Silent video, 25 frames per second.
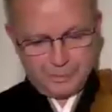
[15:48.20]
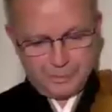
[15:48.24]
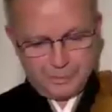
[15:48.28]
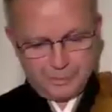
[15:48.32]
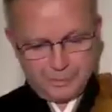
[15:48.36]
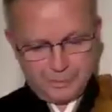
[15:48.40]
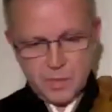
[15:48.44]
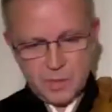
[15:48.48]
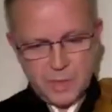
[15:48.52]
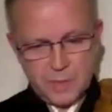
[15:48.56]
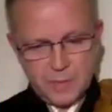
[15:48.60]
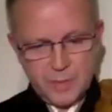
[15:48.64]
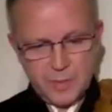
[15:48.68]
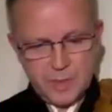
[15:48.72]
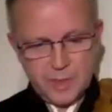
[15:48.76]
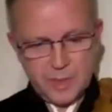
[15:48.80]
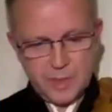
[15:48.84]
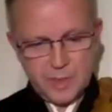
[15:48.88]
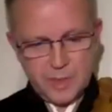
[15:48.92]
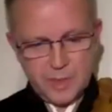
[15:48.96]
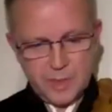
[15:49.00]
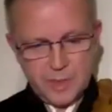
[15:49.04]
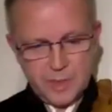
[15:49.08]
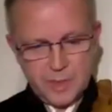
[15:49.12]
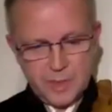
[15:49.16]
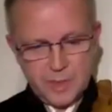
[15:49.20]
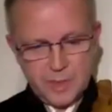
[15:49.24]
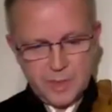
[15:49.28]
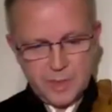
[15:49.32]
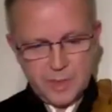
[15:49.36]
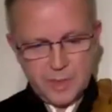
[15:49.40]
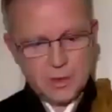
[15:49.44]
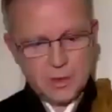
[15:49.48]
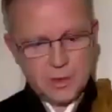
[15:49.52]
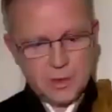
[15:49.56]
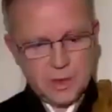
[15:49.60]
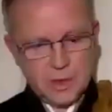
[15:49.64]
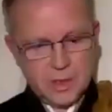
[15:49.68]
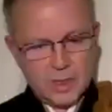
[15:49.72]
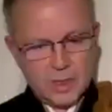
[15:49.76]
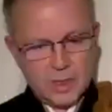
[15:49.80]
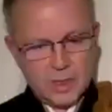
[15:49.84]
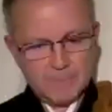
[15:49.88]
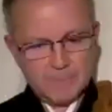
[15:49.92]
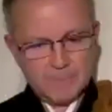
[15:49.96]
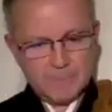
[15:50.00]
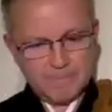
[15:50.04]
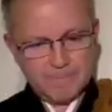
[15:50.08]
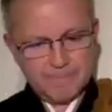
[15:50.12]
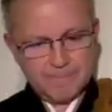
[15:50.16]
So maybe, you know,
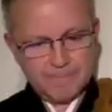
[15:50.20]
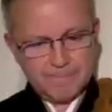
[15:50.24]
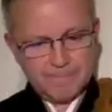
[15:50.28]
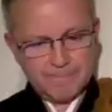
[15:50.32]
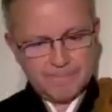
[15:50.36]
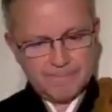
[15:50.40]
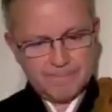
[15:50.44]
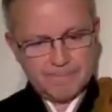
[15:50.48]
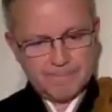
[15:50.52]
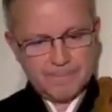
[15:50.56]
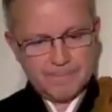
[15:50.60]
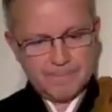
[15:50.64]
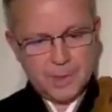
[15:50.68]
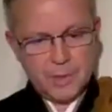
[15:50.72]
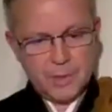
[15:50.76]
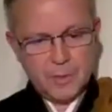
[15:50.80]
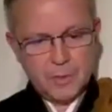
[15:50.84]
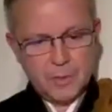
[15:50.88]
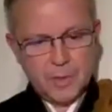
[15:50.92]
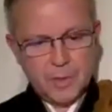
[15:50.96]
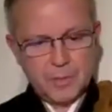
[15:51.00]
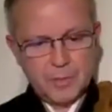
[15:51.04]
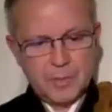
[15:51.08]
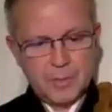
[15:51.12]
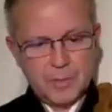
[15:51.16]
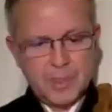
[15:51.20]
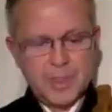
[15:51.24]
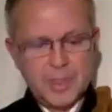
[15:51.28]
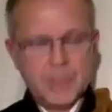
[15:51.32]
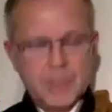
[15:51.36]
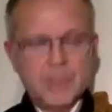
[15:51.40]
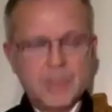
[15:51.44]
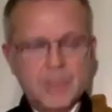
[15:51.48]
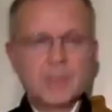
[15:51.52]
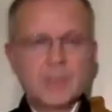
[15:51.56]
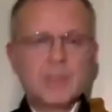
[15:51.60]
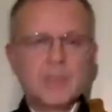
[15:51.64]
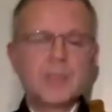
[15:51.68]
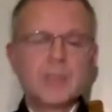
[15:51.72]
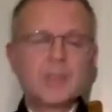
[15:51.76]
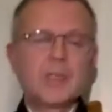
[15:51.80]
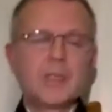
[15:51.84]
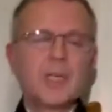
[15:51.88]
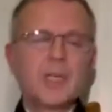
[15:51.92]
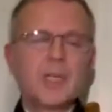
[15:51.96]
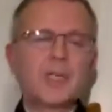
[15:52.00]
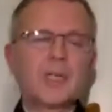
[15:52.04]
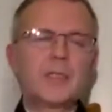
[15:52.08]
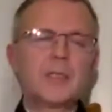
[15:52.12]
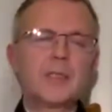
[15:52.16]
because uh, human beings
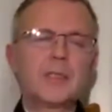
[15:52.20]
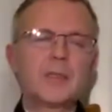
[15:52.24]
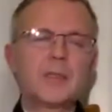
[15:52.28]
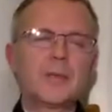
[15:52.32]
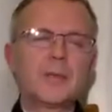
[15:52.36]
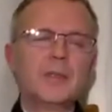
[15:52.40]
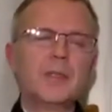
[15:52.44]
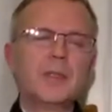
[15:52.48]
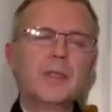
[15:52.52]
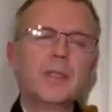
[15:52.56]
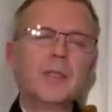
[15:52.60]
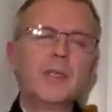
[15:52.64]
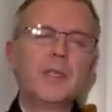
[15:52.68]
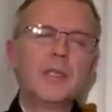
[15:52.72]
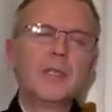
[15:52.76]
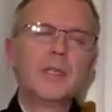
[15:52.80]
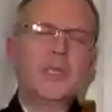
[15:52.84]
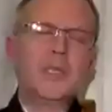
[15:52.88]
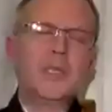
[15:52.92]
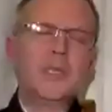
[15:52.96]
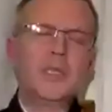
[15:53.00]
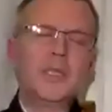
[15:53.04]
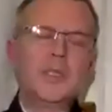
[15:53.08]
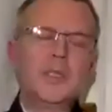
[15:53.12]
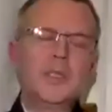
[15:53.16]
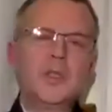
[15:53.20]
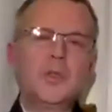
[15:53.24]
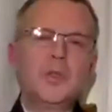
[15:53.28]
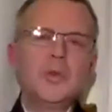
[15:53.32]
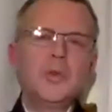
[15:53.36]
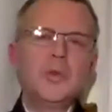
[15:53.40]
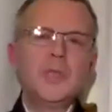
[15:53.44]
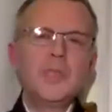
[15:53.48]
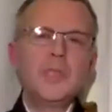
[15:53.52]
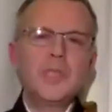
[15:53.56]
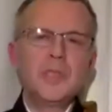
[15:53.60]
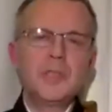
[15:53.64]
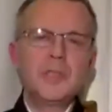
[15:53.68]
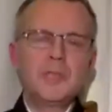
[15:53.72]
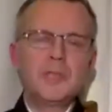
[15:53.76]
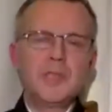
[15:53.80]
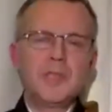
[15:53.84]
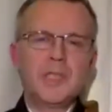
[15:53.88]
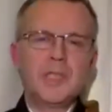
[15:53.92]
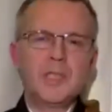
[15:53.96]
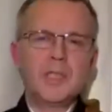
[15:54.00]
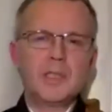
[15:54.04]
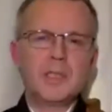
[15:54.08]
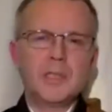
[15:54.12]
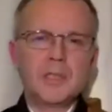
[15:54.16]
like
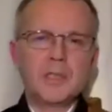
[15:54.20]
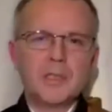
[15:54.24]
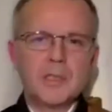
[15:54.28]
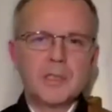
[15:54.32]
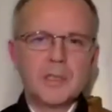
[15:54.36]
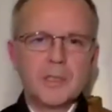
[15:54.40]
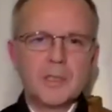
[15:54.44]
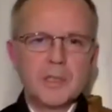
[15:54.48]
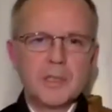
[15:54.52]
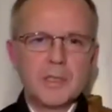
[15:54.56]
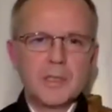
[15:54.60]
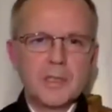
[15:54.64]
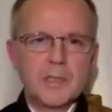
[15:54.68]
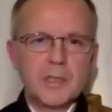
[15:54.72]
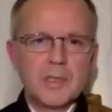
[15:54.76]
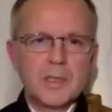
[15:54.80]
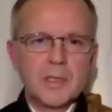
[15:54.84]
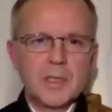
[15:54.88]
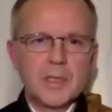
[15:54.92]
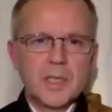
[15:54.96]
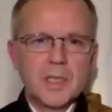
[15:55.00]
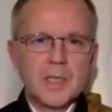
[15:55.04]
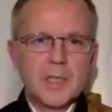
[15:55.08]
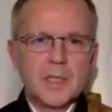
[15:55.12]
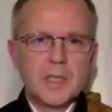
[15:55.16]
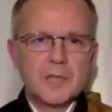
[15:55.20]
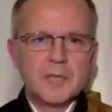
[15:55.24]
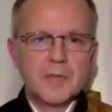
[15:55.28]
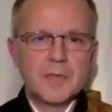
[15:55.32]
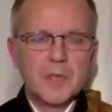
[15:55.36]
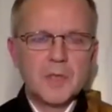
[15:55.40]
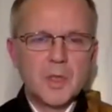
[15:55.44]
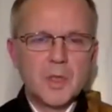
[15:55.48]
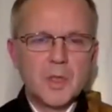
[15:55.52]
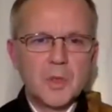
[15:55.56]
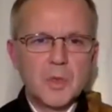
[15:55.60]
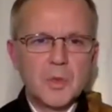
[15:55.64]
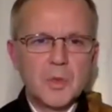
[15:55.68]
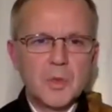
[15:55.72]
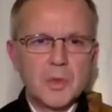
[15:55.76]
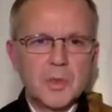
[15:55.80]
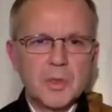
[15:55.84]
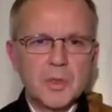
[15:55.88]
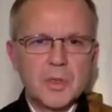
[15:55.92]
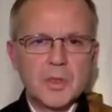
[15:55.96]
intuitively have known,